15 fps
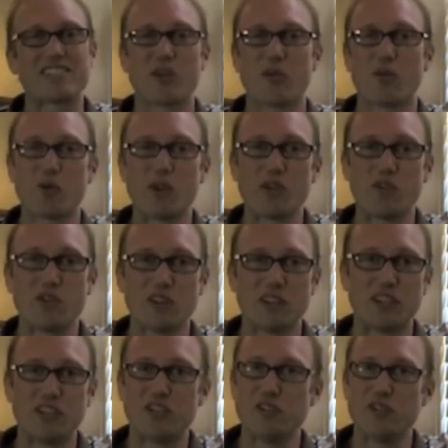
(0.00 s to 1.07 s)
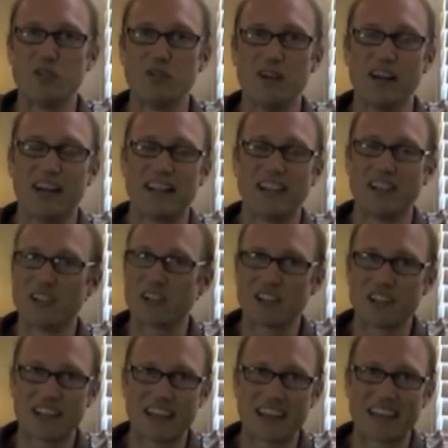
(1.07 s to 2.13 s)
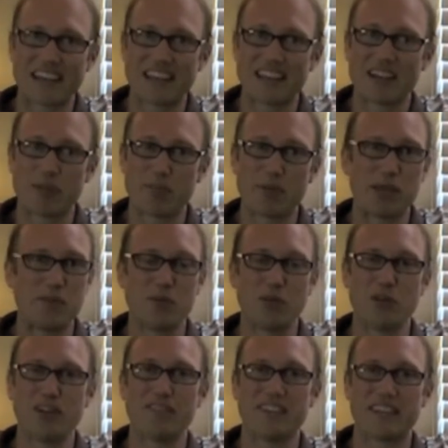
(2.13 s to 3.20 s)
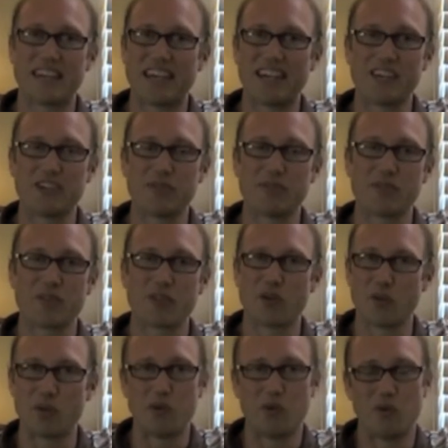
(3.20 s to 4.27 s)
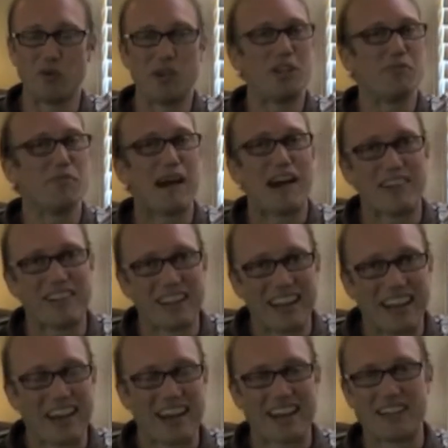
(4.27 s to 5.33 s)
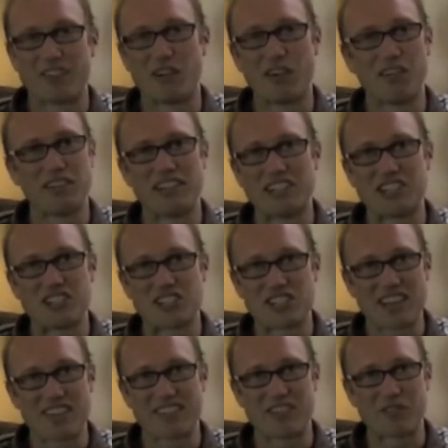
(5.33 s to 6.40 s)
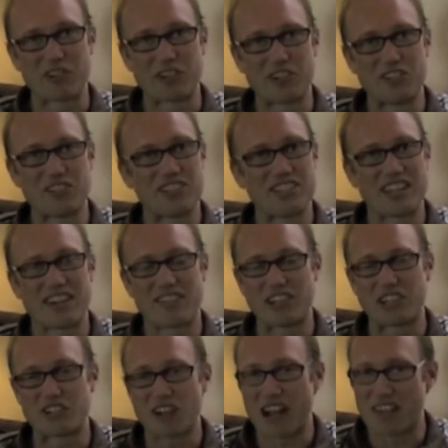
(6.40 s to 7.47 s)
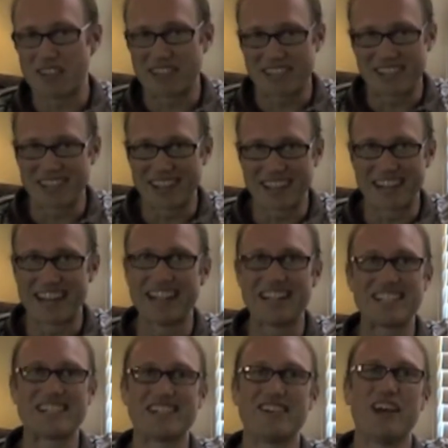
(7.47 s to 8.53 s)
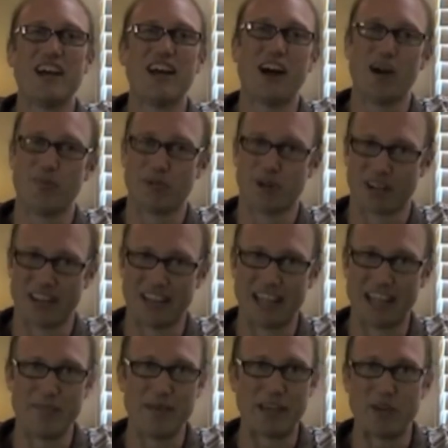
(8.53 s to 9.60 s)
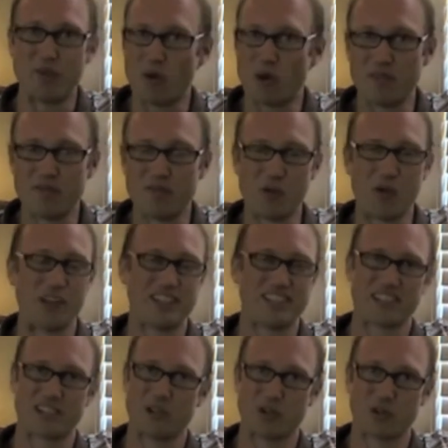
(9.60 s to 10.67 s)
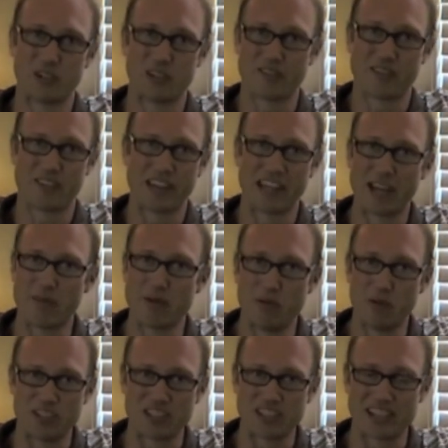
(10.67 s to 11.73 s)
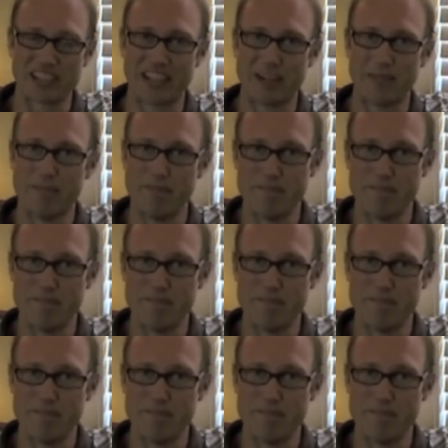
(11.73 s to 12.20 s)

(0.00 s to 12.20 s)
We really do look like a people of the kingdom that we would read about in Revelation 7, where you'd see every tribe and tongue and nation proclaiming in one voice the glories of the Lamb who was slain.